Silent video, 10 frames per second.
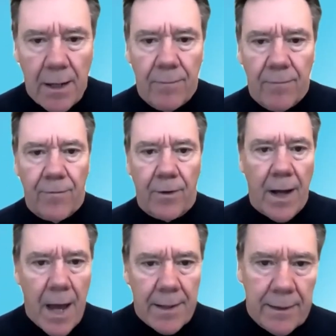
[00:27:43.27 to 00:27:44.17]

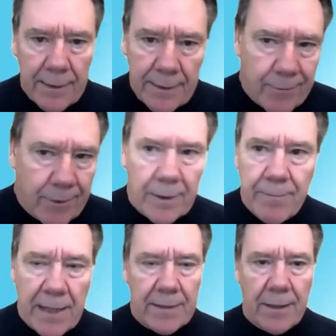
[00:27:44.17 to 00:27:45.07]
forgotten and really
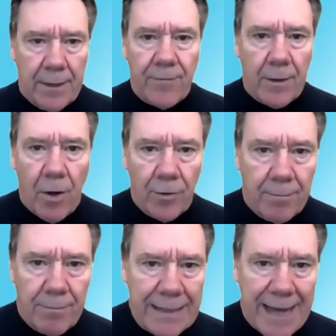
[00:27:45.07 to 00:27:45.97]
makes it difficult to
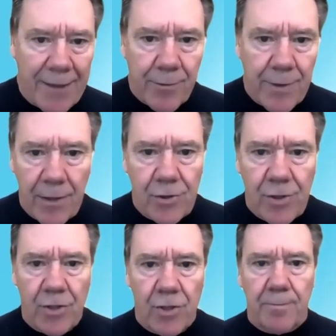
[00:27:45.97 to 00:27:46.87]
meet that 3 air
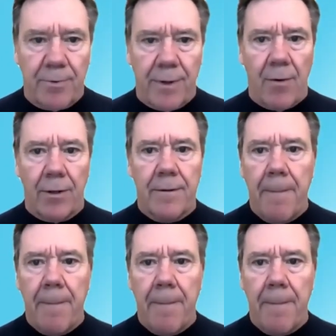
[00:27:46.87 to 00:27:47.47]
changes per hour.